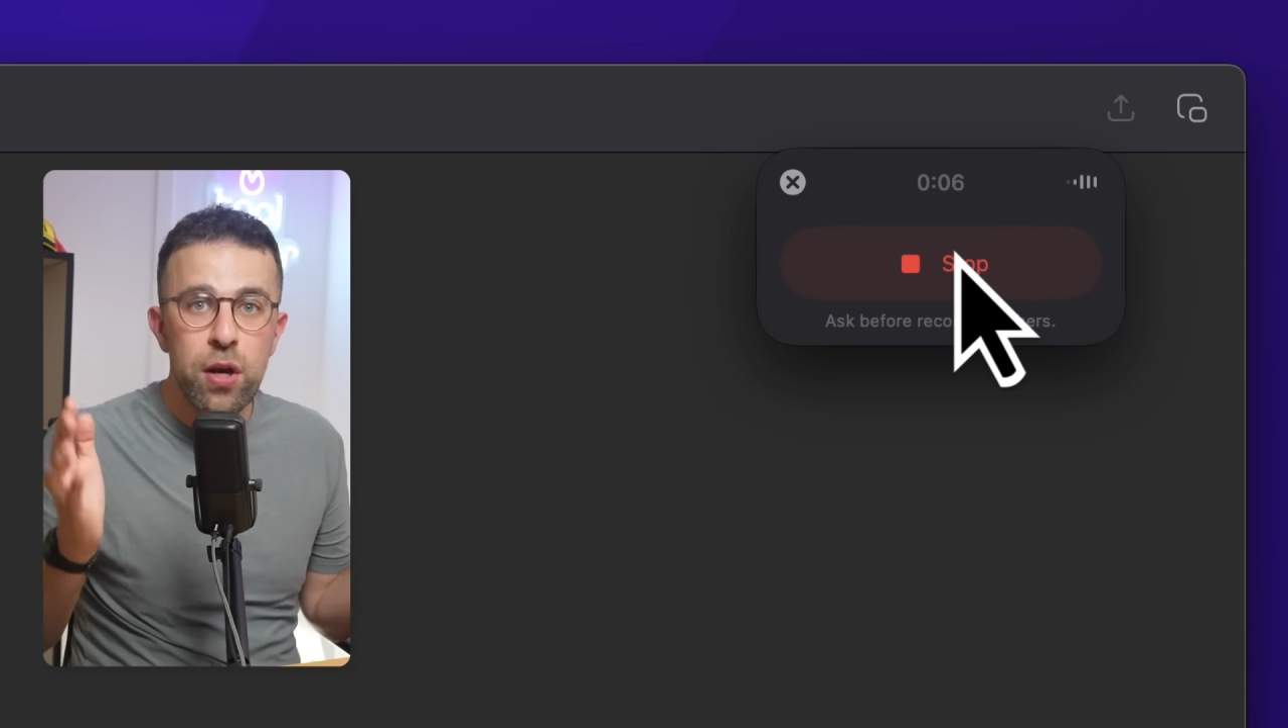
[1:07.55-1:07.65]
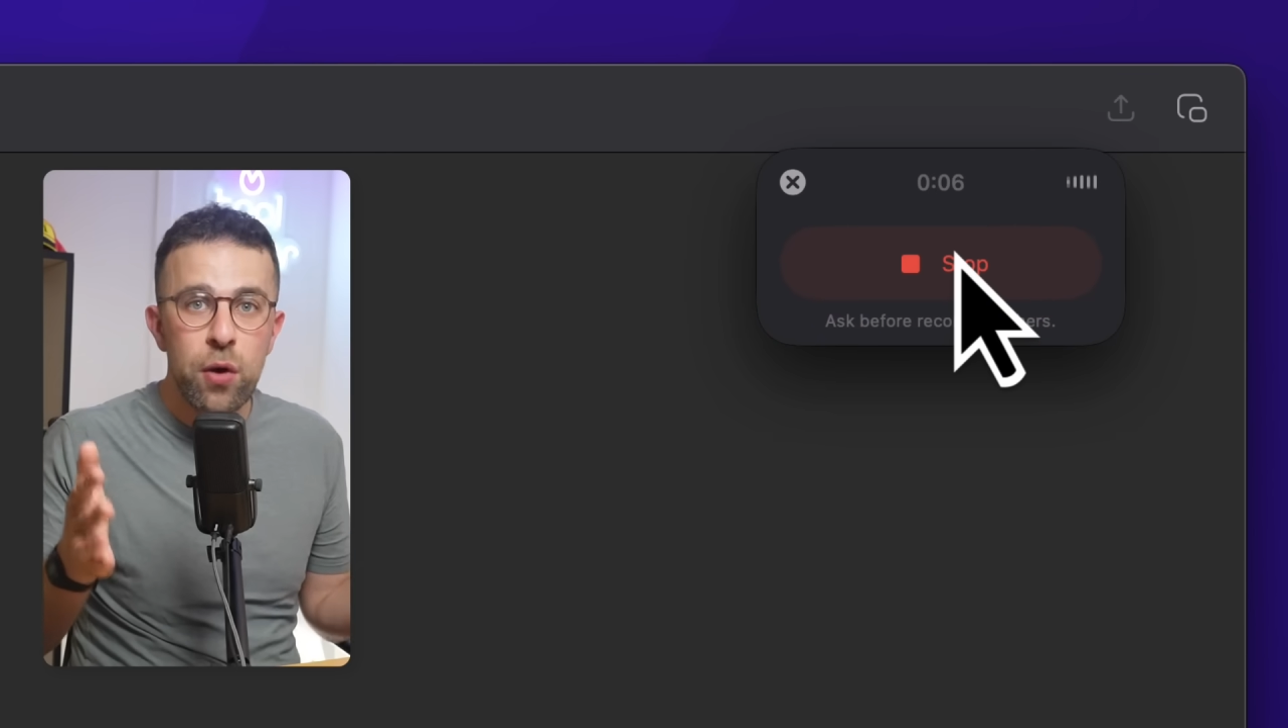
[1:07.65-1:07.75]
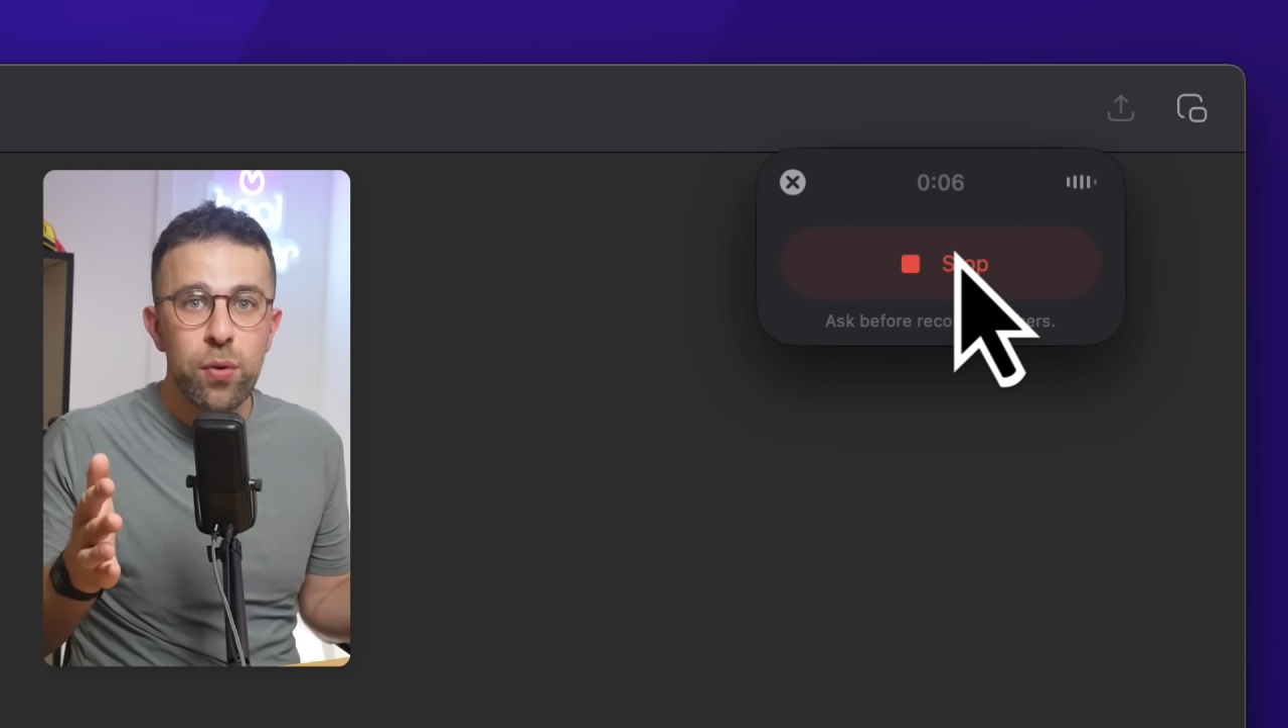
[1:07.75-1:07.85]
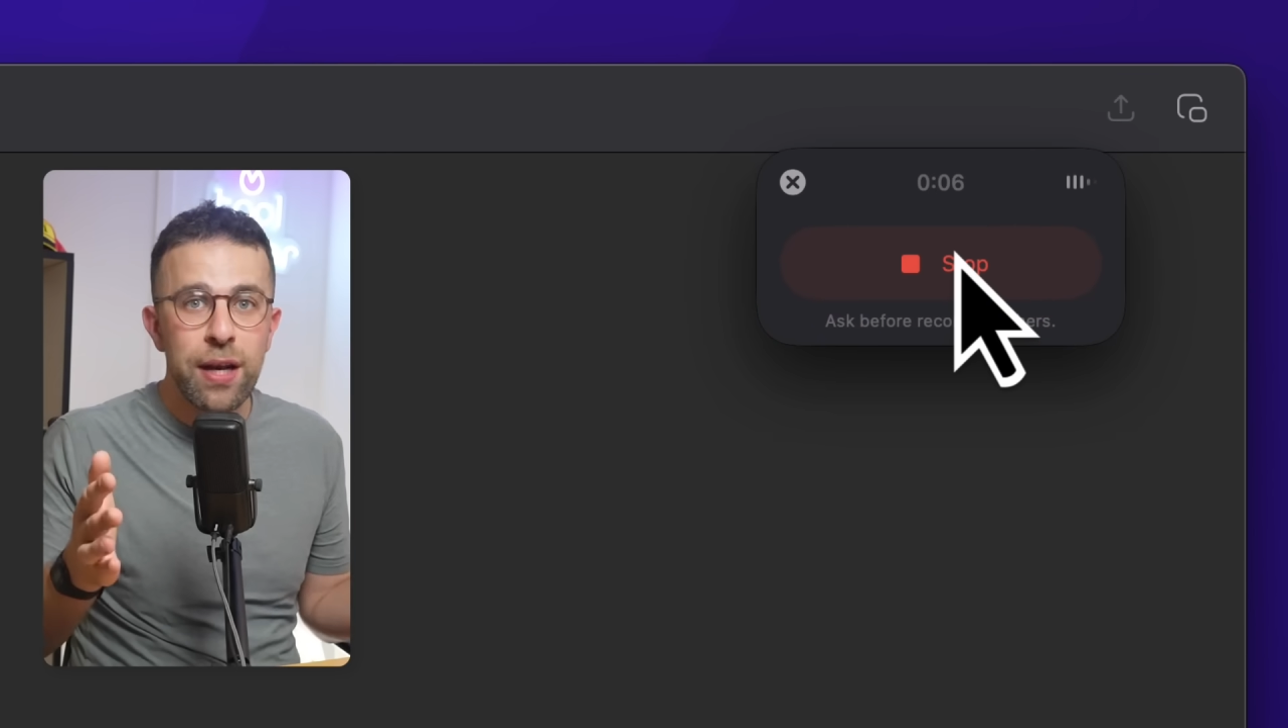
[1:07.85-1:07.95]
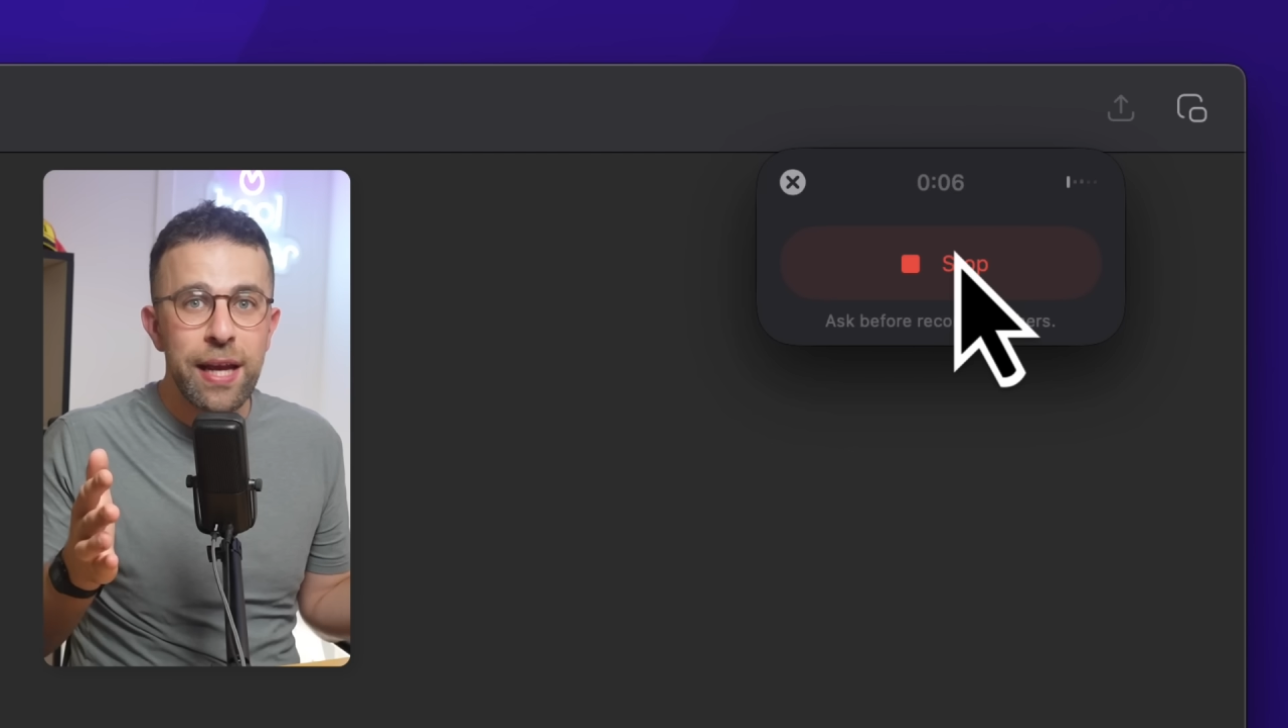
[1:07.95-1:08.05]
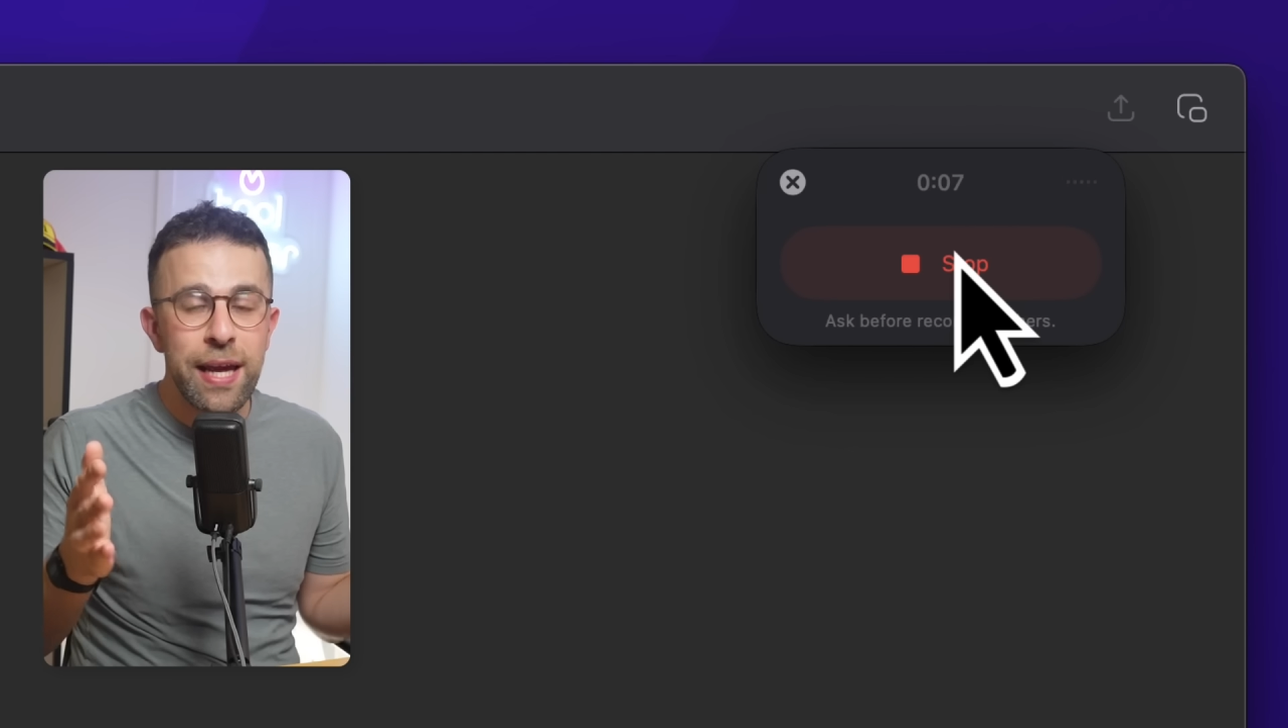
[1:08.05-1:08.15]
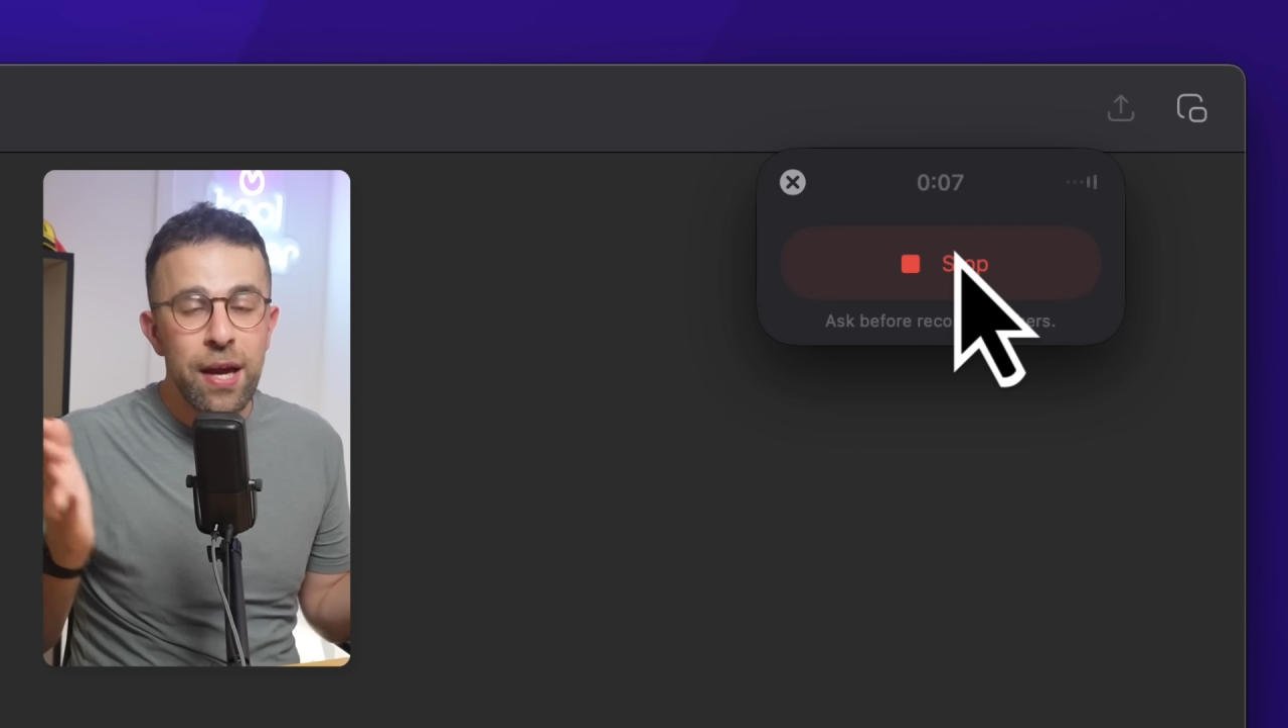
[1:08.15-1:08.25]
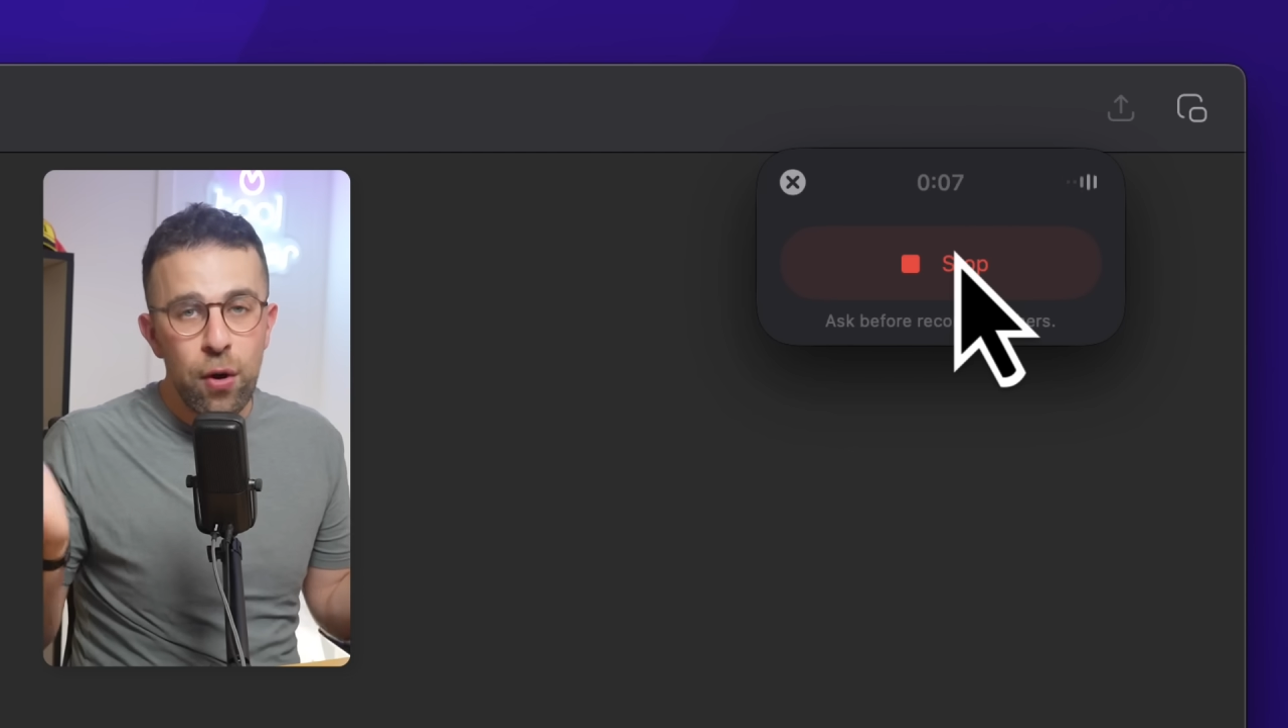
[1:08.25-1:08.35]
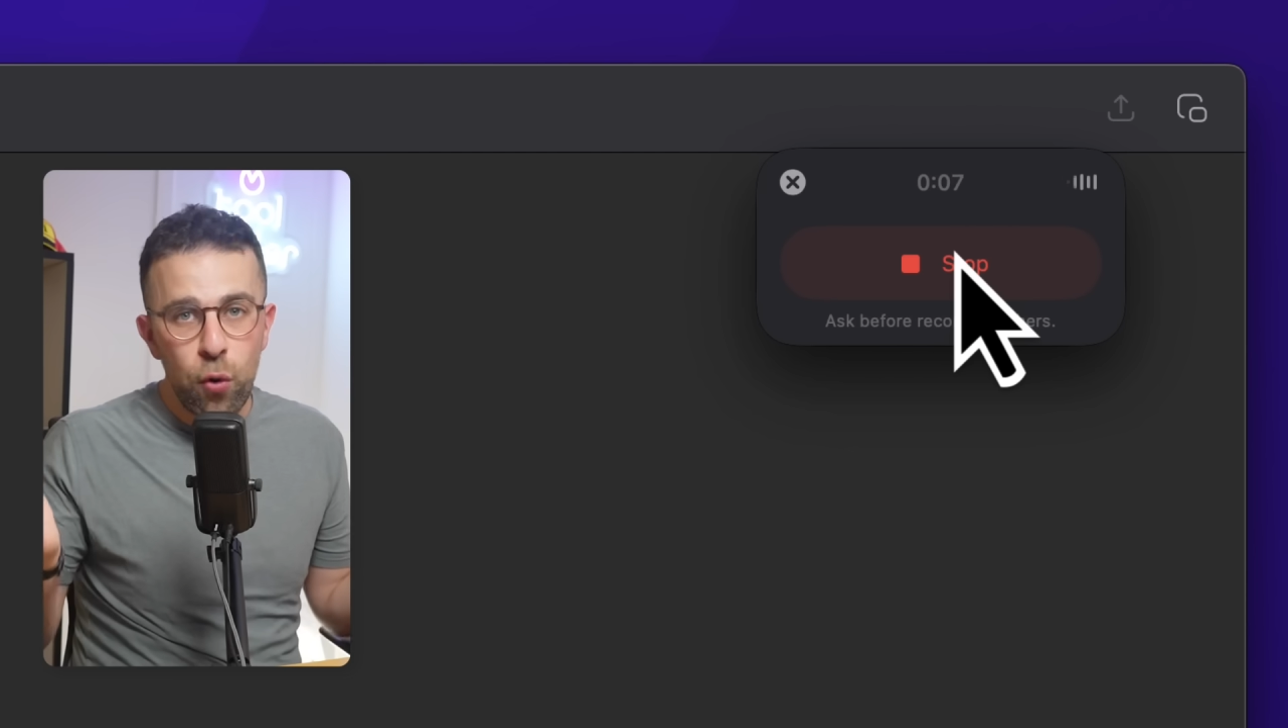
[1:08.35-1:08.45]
locally